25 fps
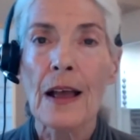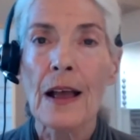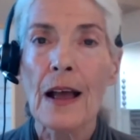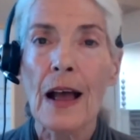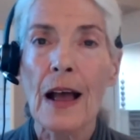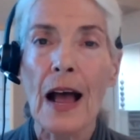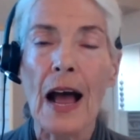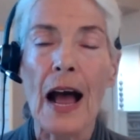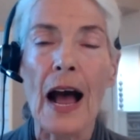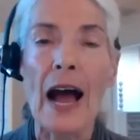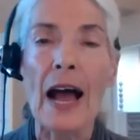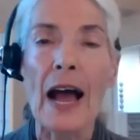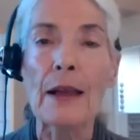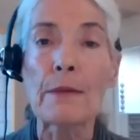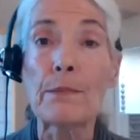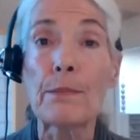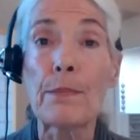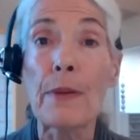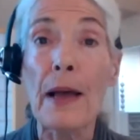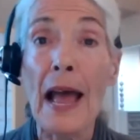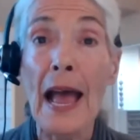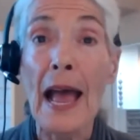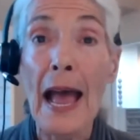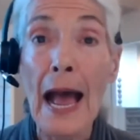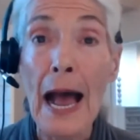I
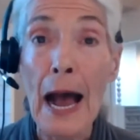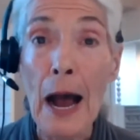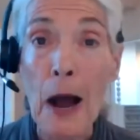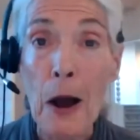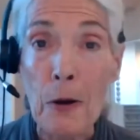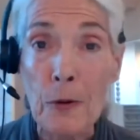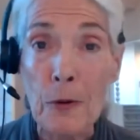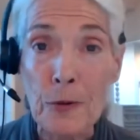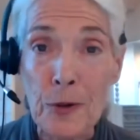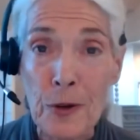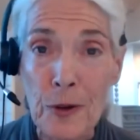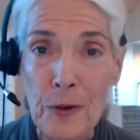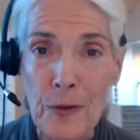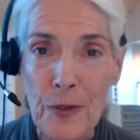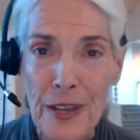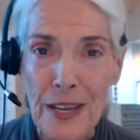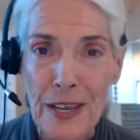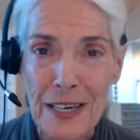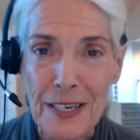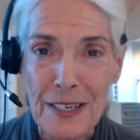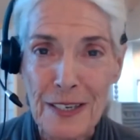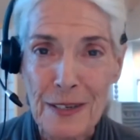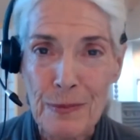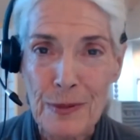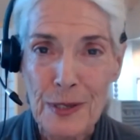bow to the
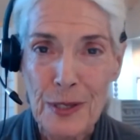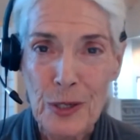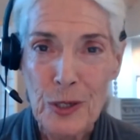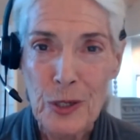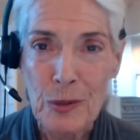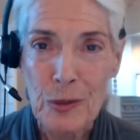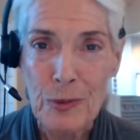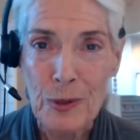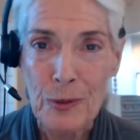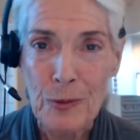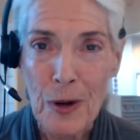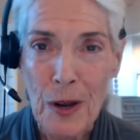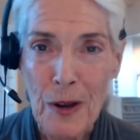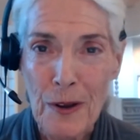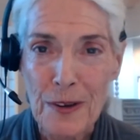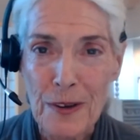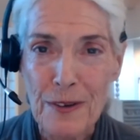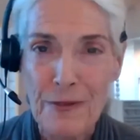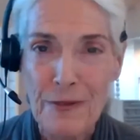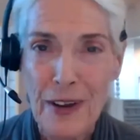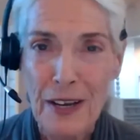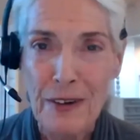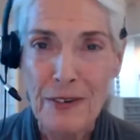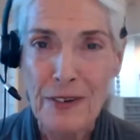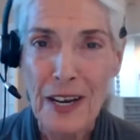Elisabeth Kübler-Ross
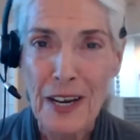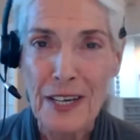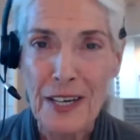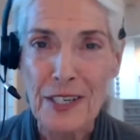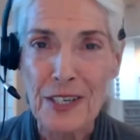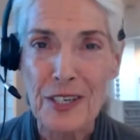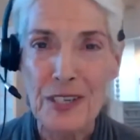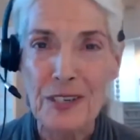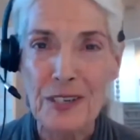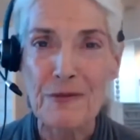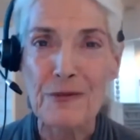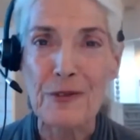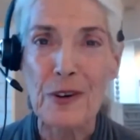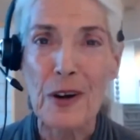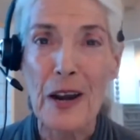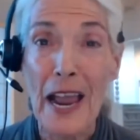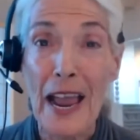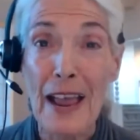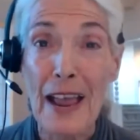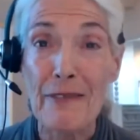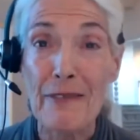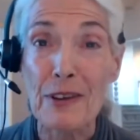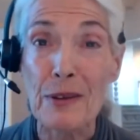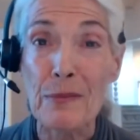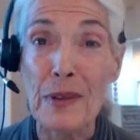Foundation for
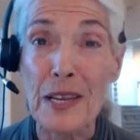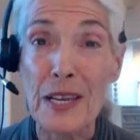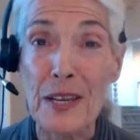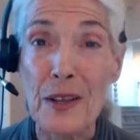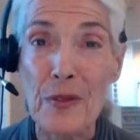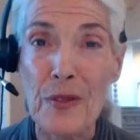having me in